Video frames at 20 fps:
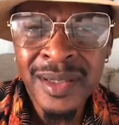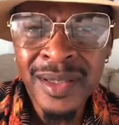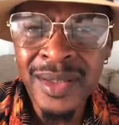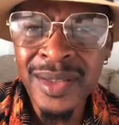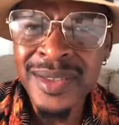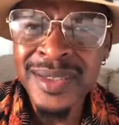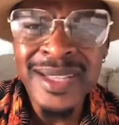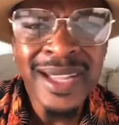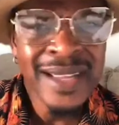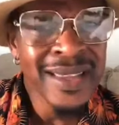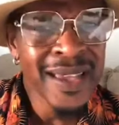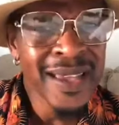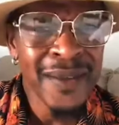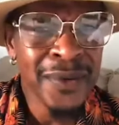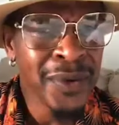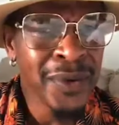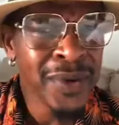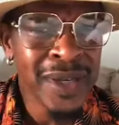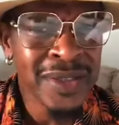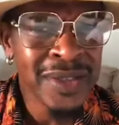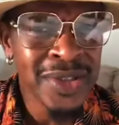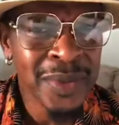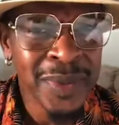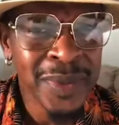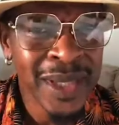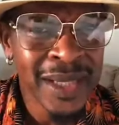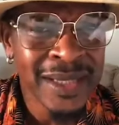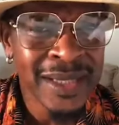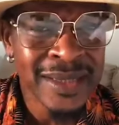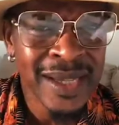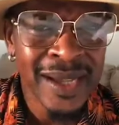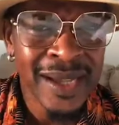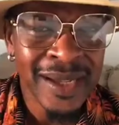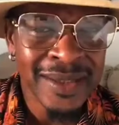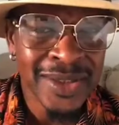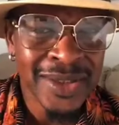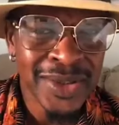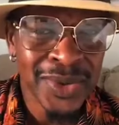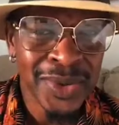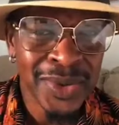You know, it's not everywhere in Jamaica is a
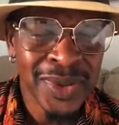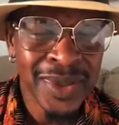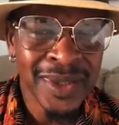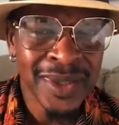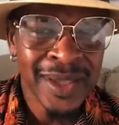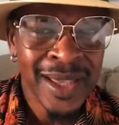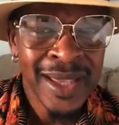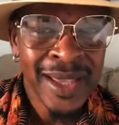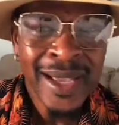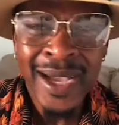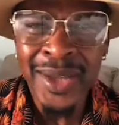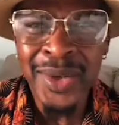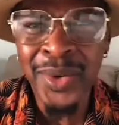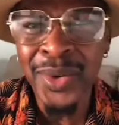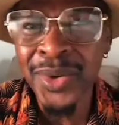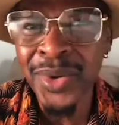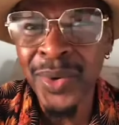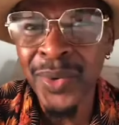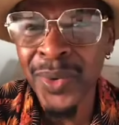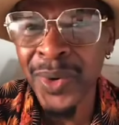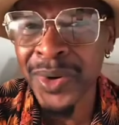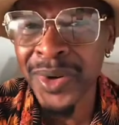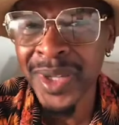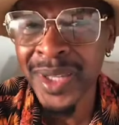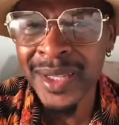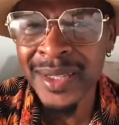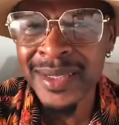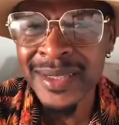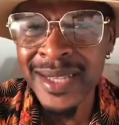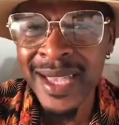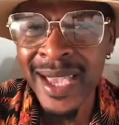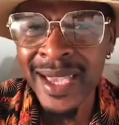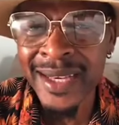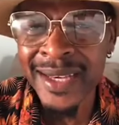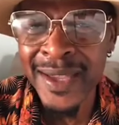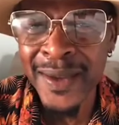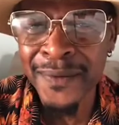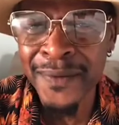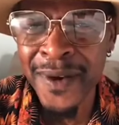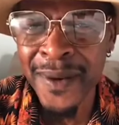hot zone. I don't know where I get this
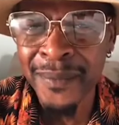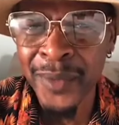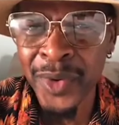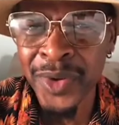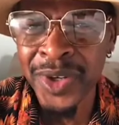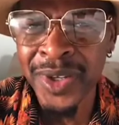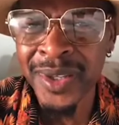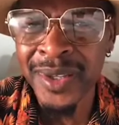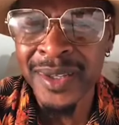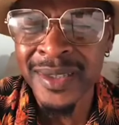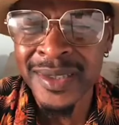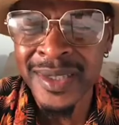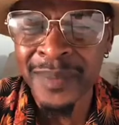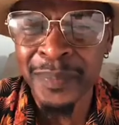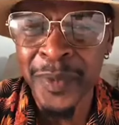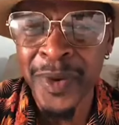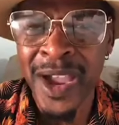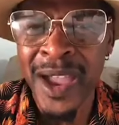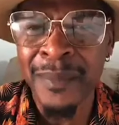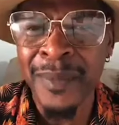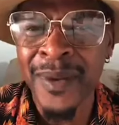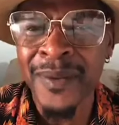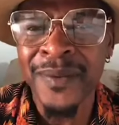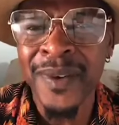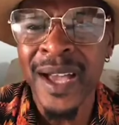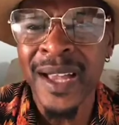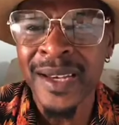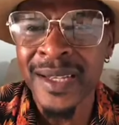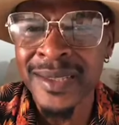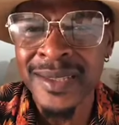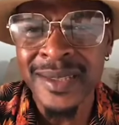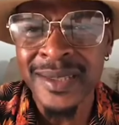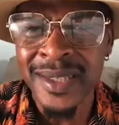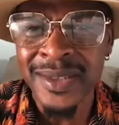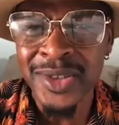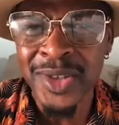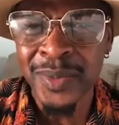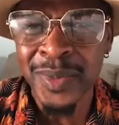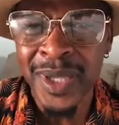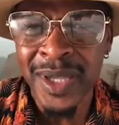idea from when you hear say crime and violence
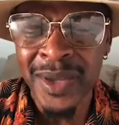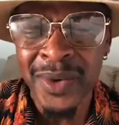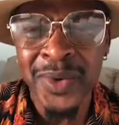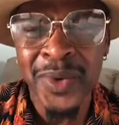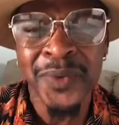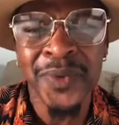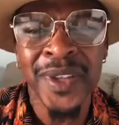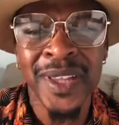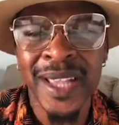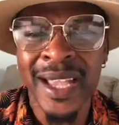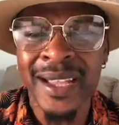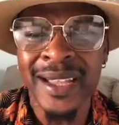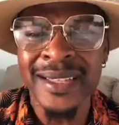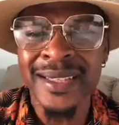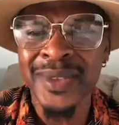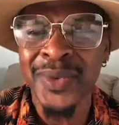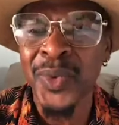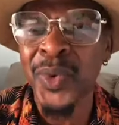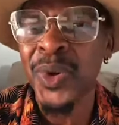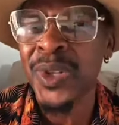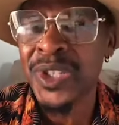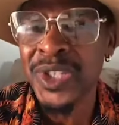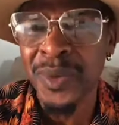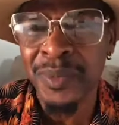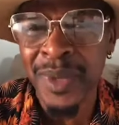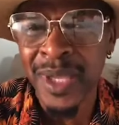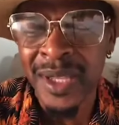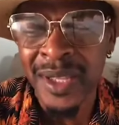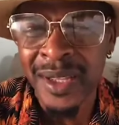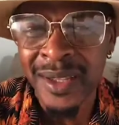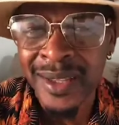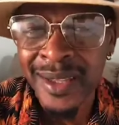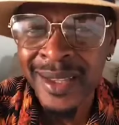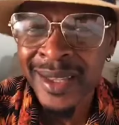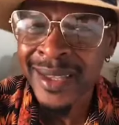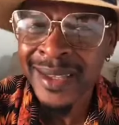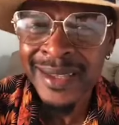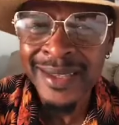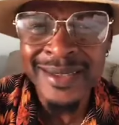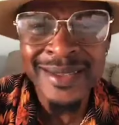is in Jamaica. I feel like it's the whole Jamaica.
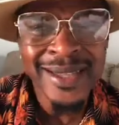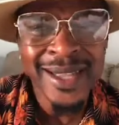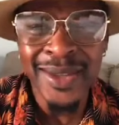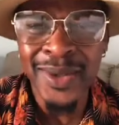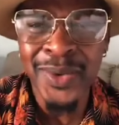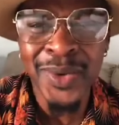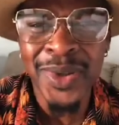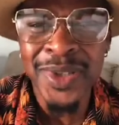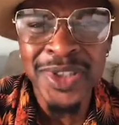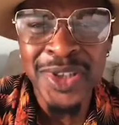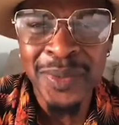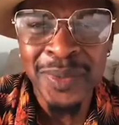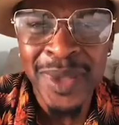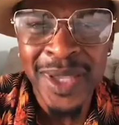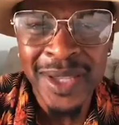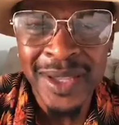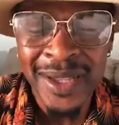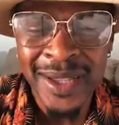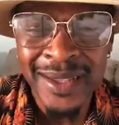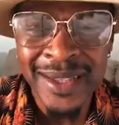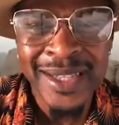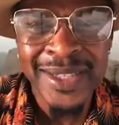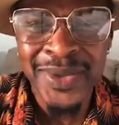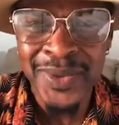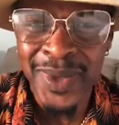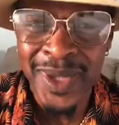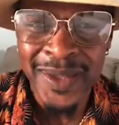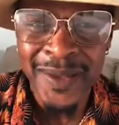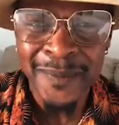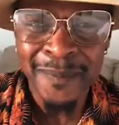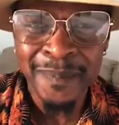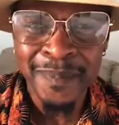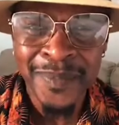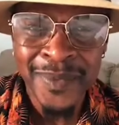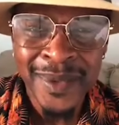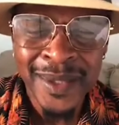It's not the whole Jamaica. And guess what?